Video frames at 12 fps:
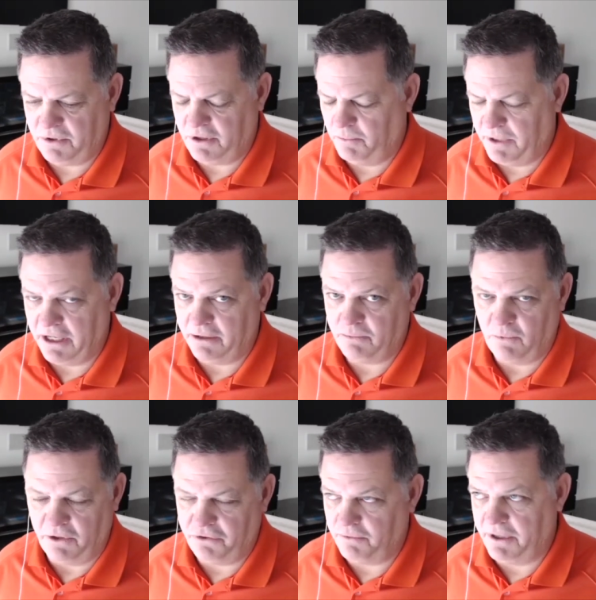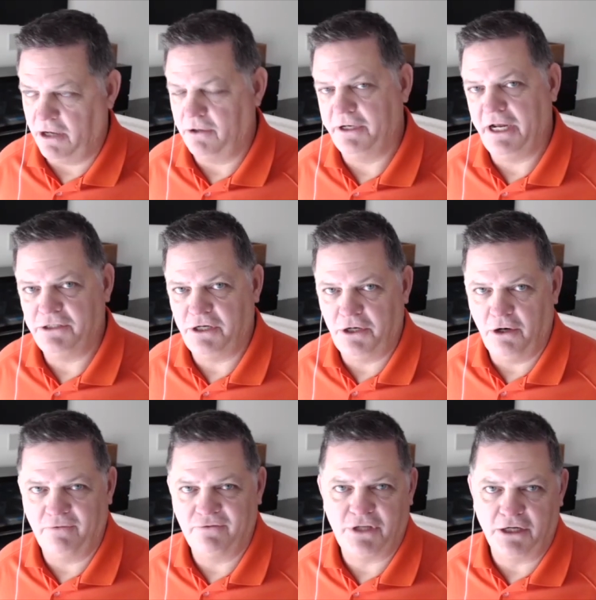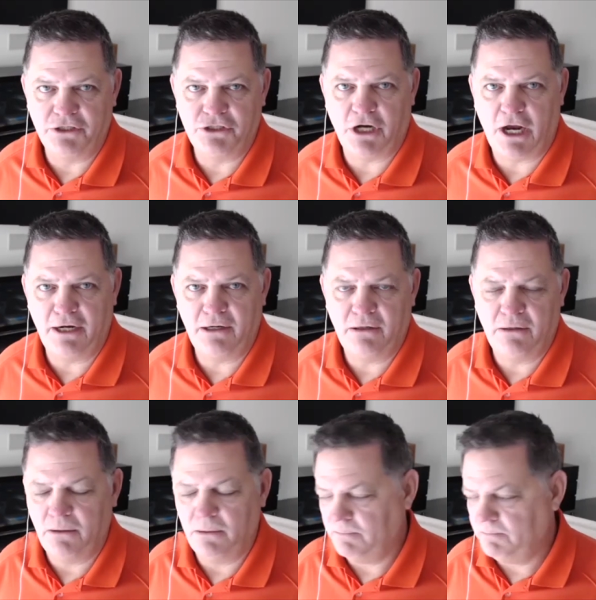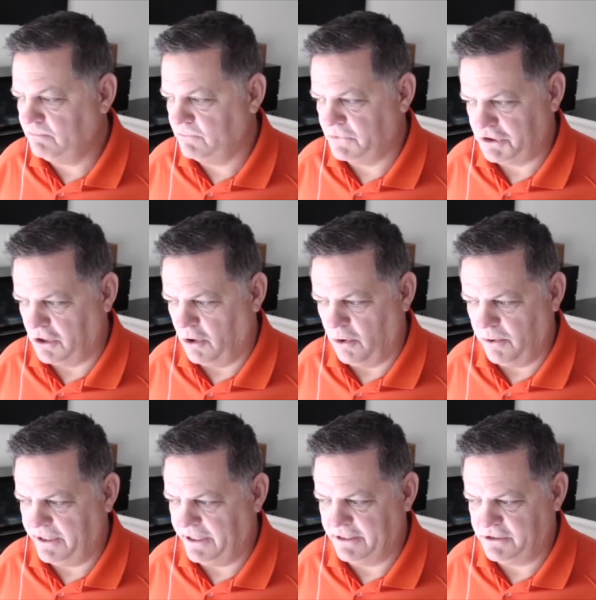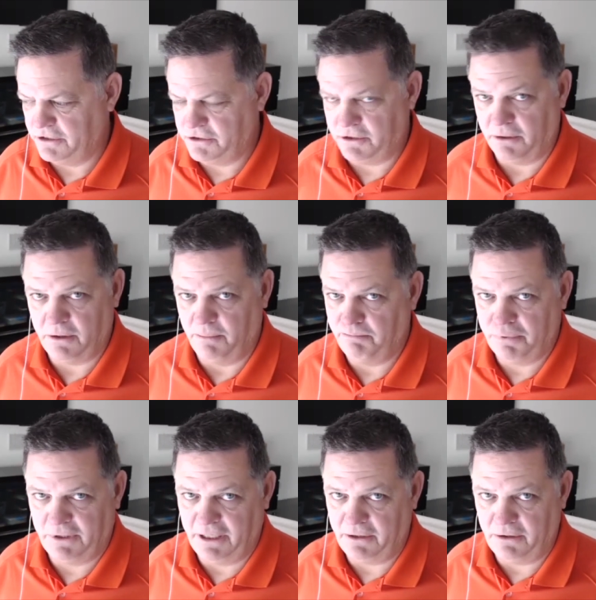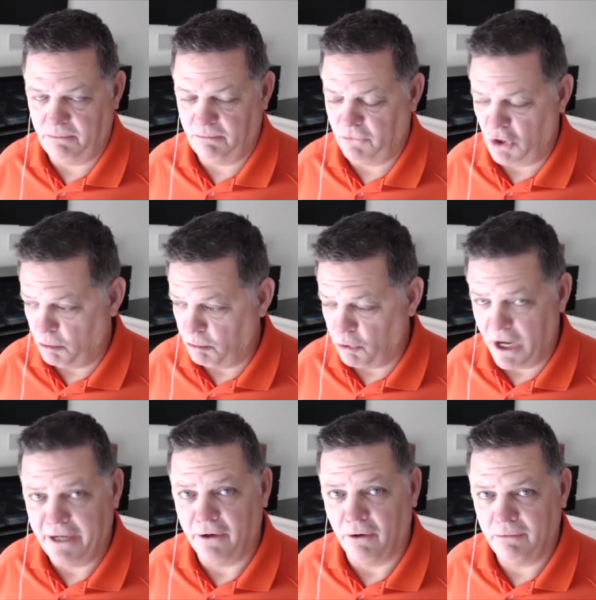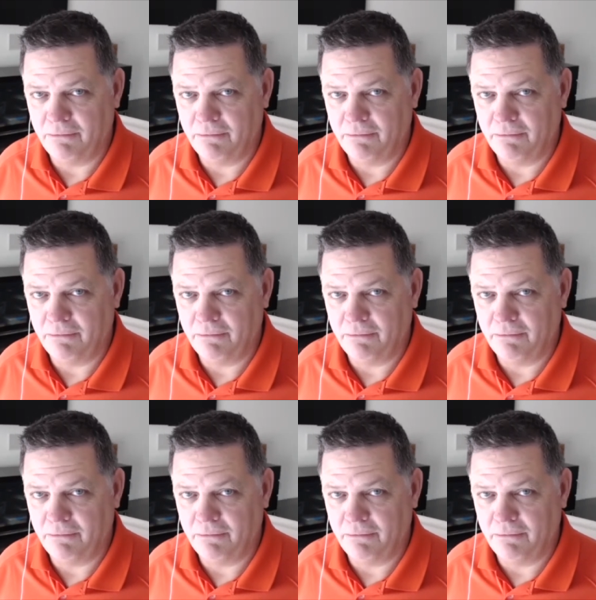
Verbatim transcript: we get what 300 days a year of sunshine, so it's just a complete no-brainer.